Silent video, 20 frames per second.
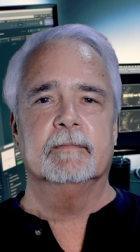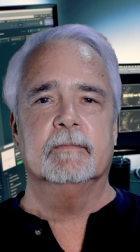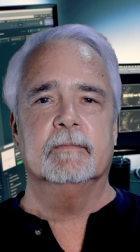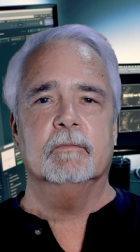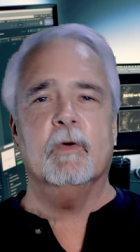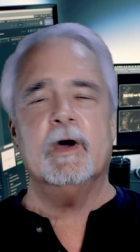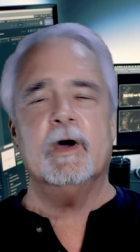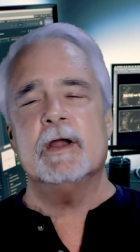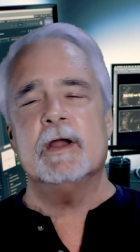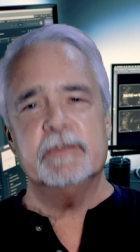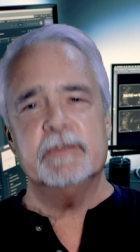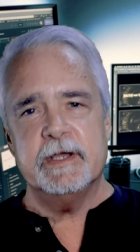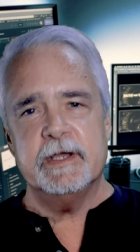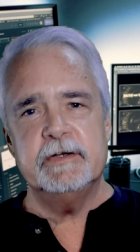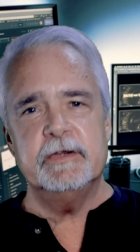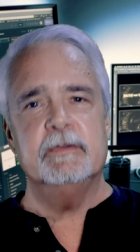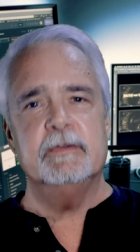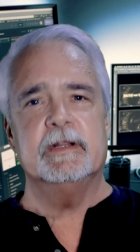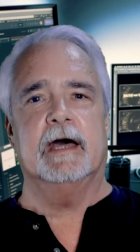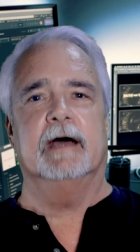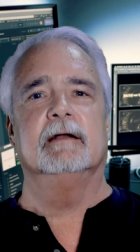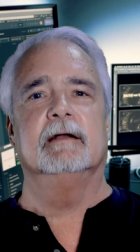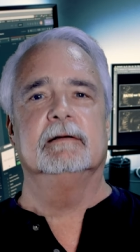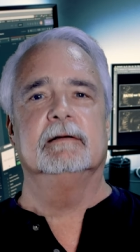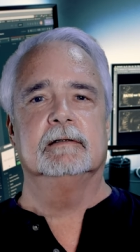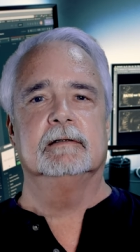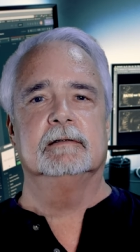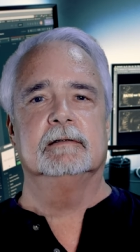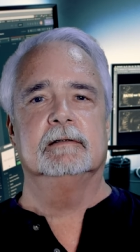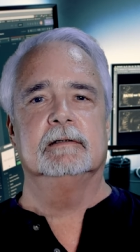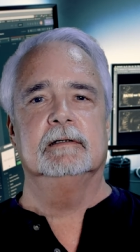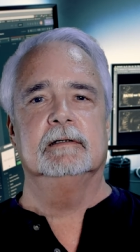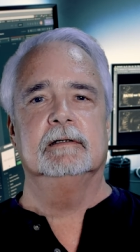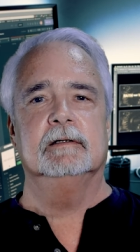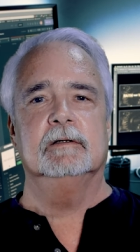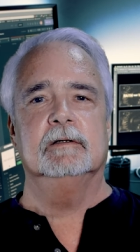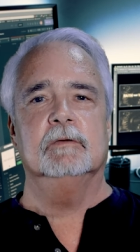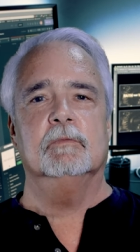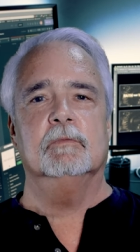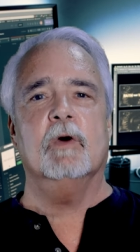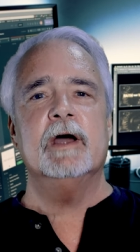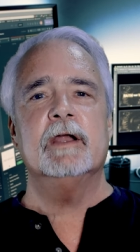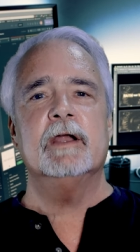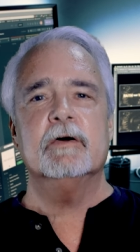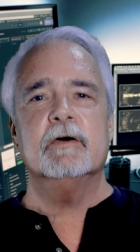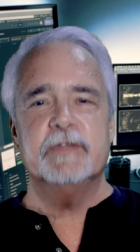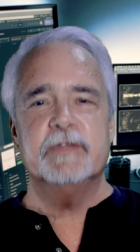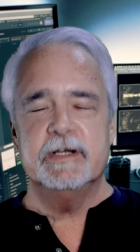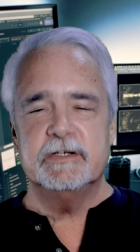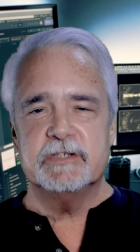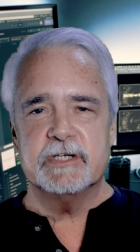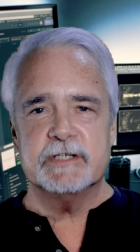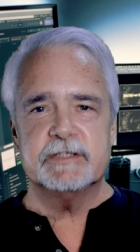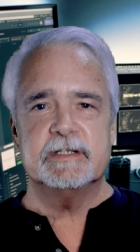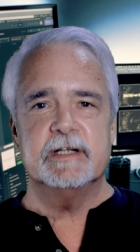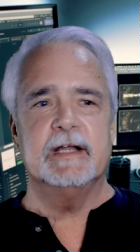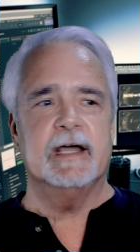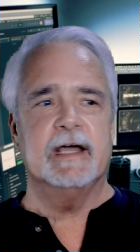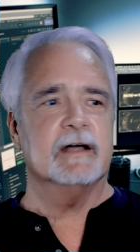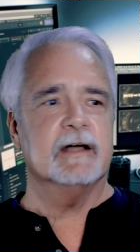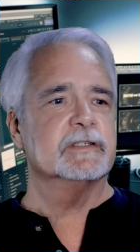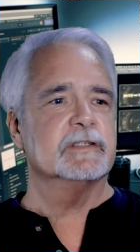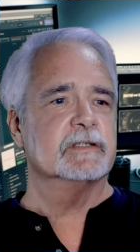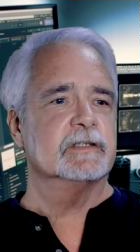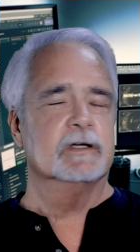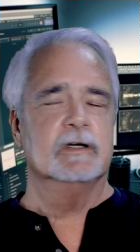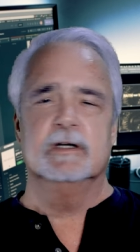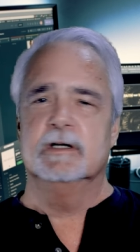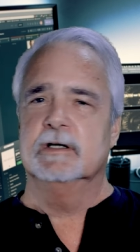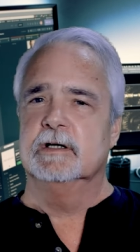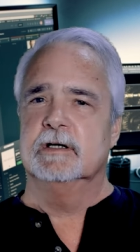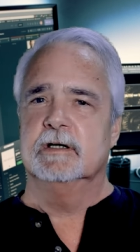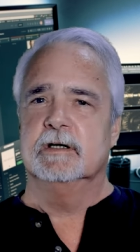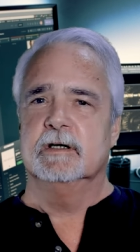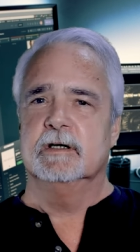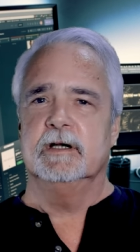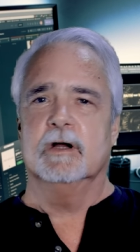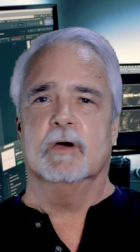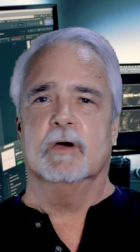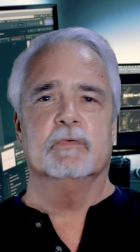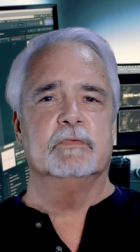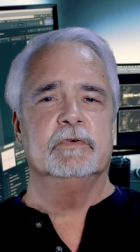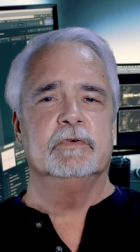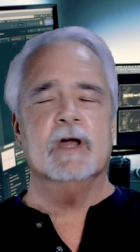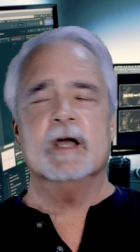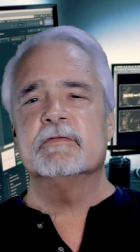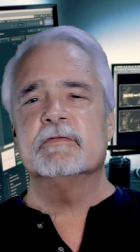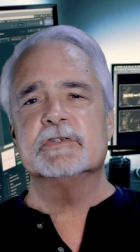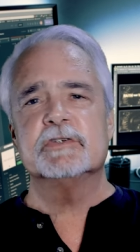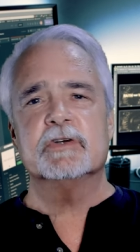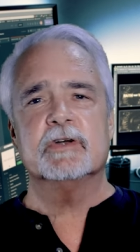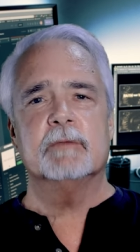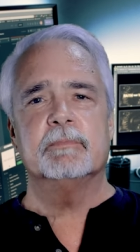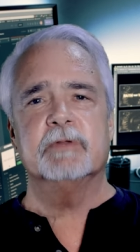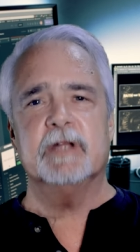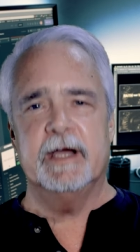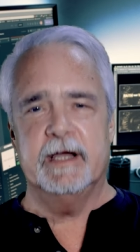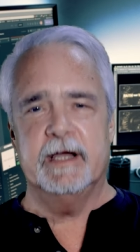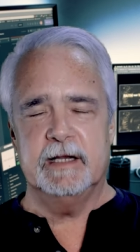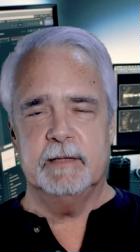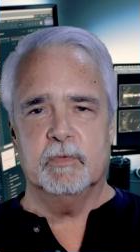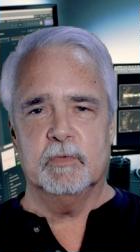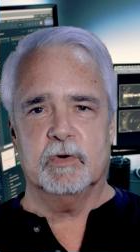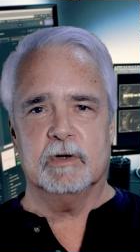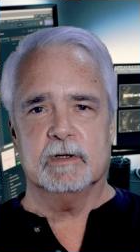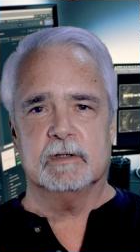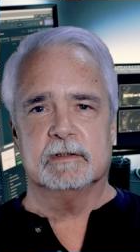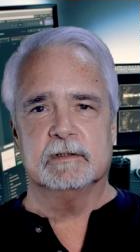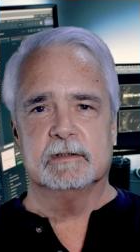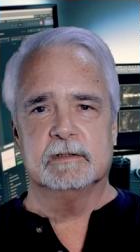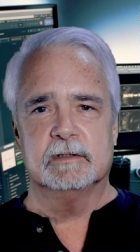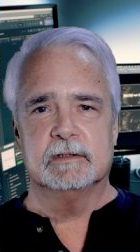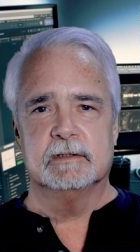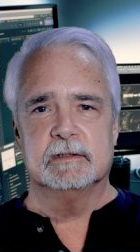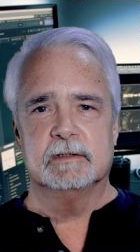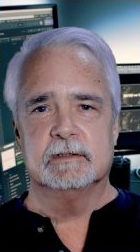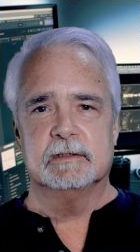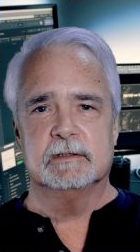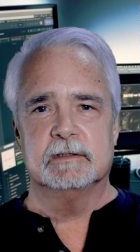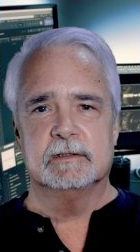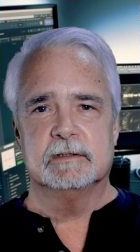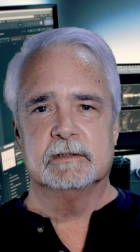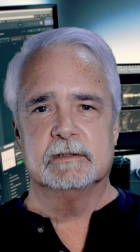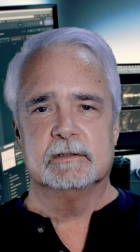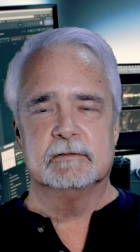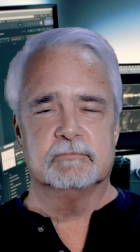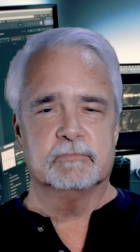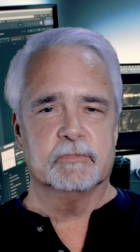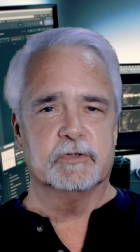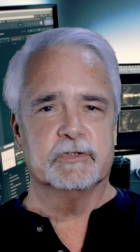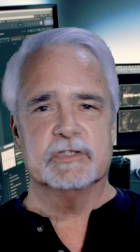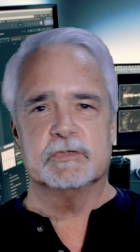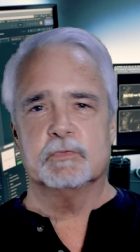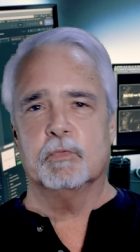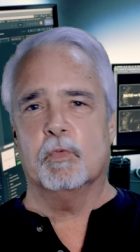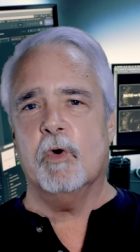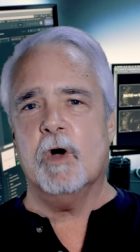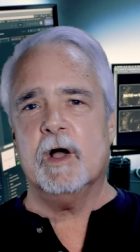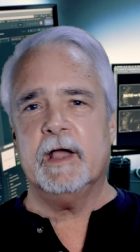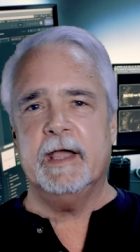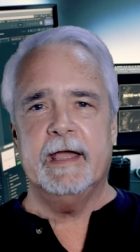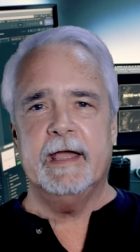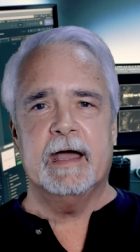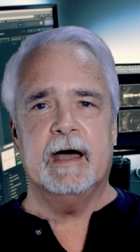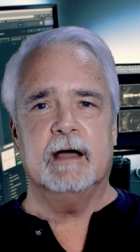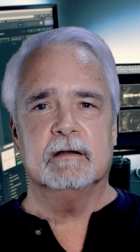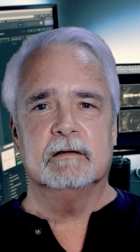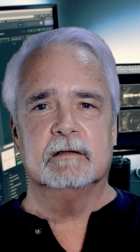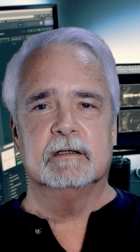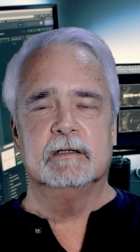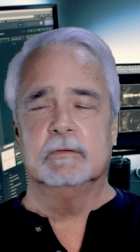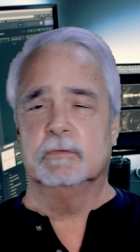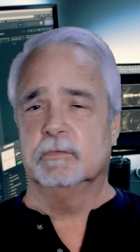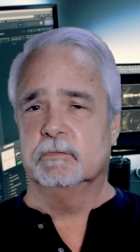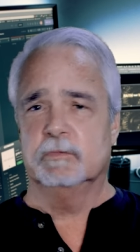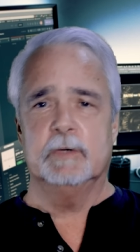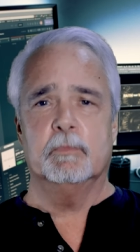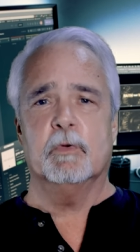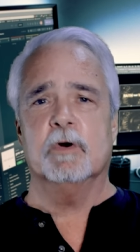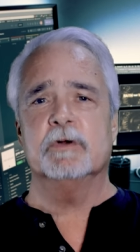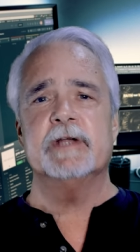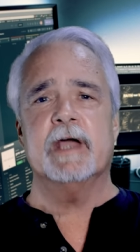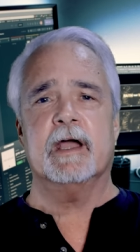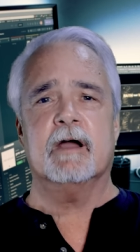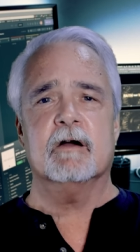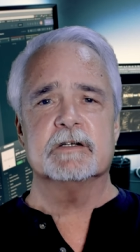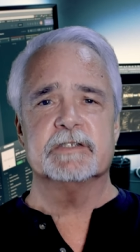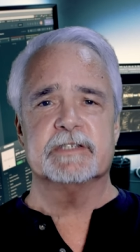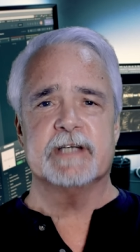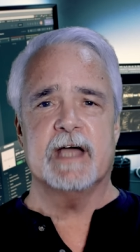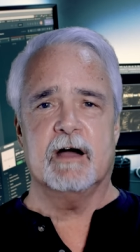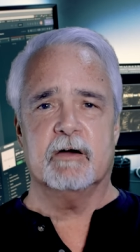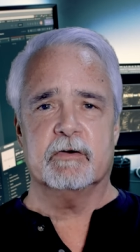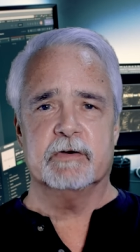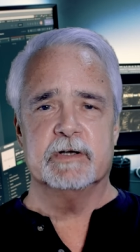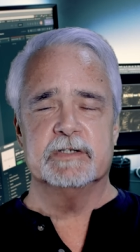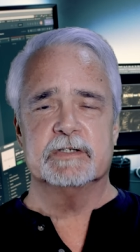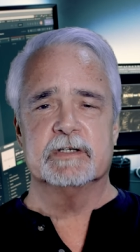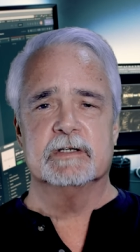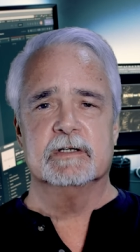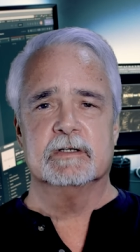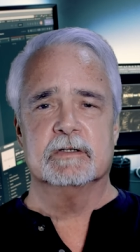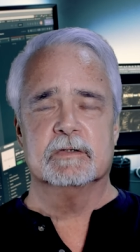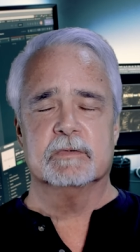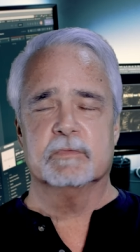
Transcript: Why don't they do that? Why don't they just announce, you know, none of us are going to play anymore. We're just walking out we won't take our salaries.